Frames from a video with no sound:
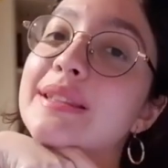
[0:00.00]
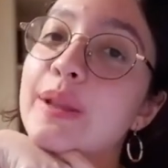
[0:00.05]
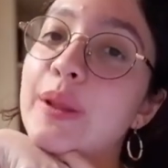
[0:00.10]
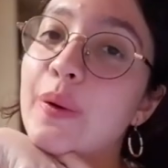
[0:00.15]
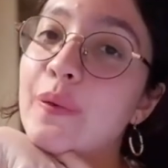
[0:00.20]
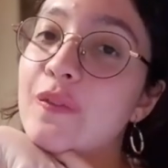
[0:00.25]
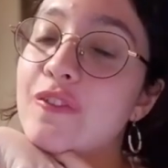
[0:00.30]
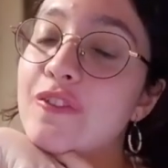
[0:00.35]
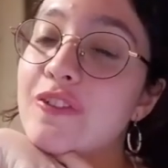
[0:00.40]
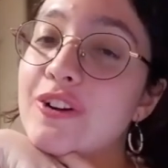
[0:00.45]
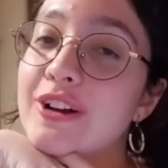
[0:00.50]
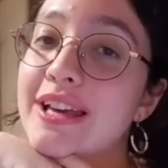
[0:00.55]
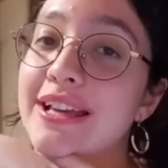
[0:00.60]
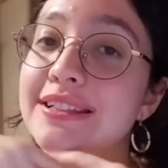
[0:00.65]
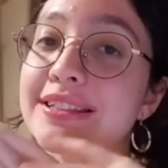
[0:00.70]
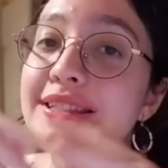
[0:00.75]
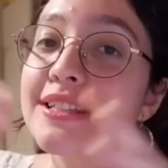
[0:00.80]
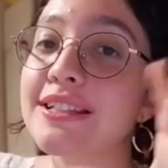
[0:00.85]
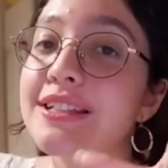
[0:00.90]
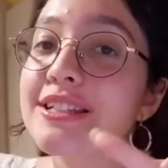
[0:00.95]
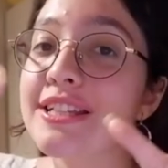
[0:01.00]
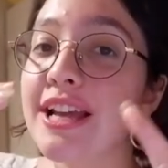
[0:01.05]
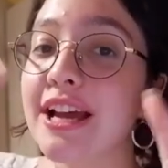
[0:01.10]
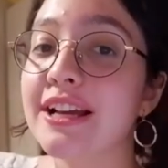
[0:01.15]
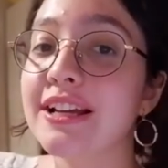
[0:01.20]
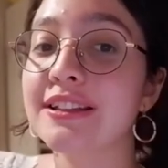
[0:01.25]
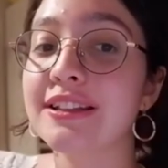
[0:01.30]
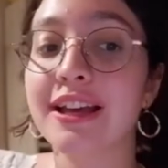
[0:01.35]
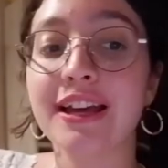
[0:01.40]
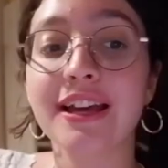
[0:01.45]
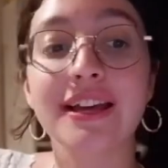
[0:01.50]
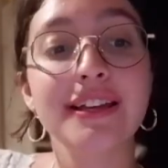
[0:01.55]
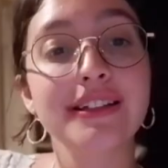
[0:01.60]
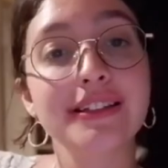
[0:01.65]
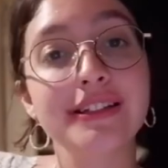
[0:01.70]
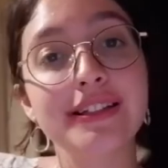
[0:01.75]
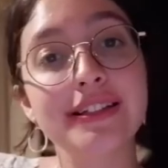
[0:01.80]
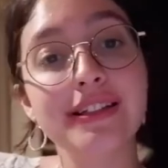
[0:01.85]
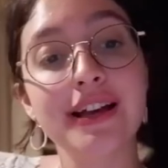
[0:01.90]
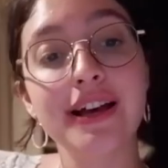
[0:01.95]
don't forget to check their
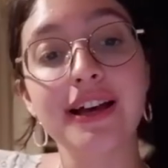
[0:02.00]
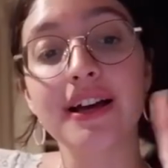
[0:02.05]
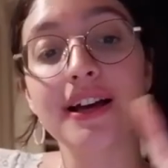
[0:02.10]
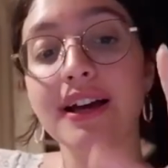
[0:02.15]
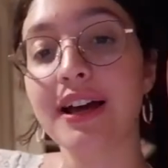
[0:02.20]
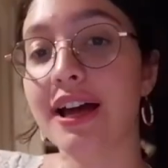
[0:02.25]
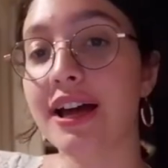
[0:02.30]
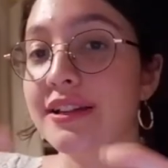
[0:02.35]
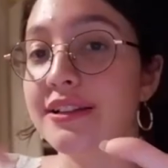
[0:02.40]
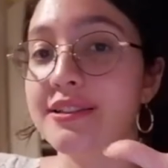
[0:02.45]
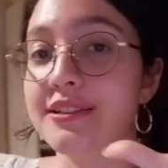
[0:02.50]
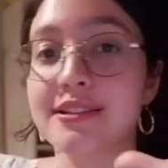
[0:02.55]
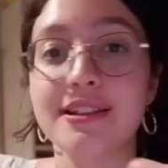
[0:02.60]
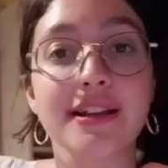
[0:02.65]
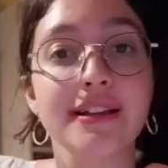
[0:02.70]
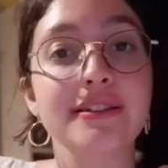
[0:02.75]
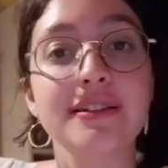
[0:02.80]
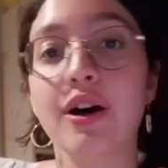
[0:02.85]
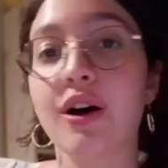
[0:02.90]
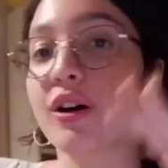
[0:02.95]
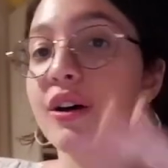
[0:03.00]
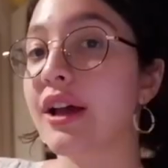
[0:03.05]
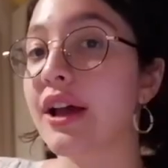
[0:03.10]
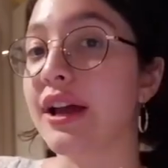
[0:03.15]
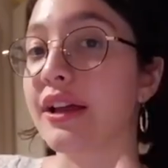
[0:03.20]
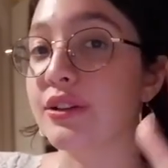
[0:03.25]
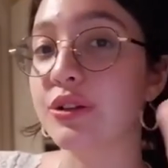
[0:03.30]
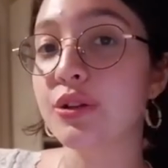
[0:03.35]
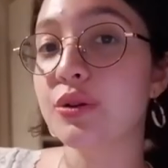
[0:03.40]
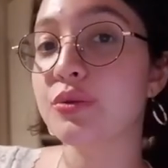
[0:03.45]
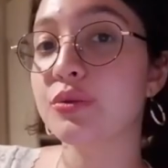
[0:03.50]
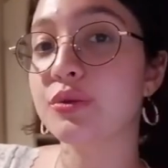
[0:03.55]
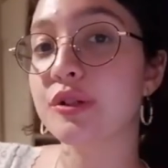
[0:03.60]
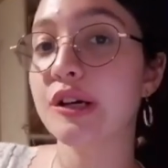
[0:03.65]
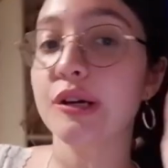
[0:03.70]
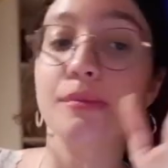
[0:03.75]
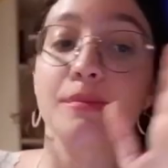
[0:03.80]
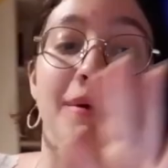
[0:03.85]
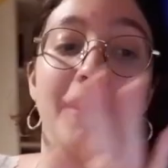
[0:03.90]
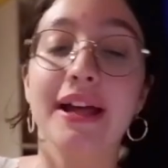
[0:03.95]
Insta and TikTok and
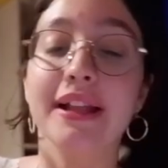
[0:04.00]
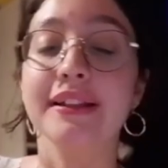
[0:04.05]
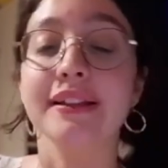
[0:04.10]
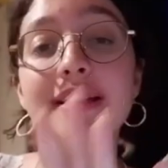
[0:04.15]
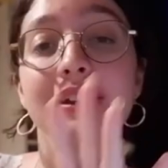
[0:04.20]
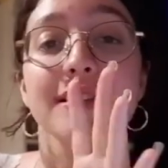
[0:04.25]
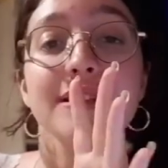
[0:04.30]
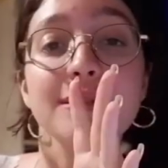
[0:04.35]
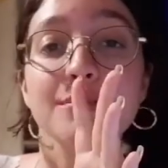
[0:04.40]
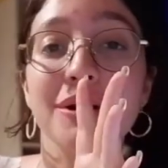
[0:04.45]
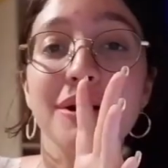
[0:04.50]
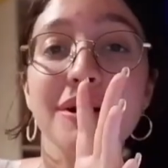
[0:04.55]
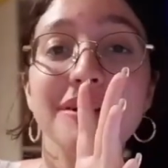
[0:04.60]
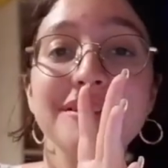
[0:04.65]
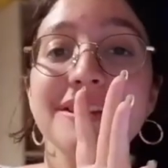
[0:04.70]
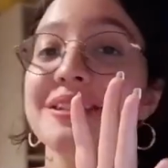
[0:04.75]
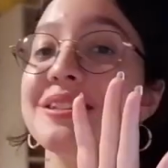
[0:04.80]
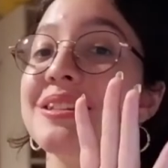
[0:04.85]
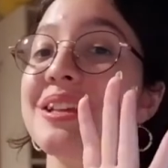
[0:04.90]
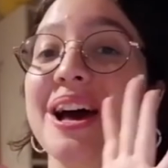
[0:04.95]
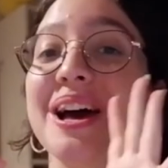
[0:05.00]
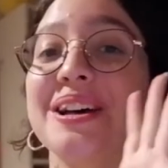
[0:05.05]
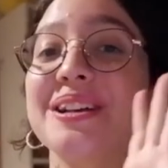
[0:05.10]
YouTube and the dance practice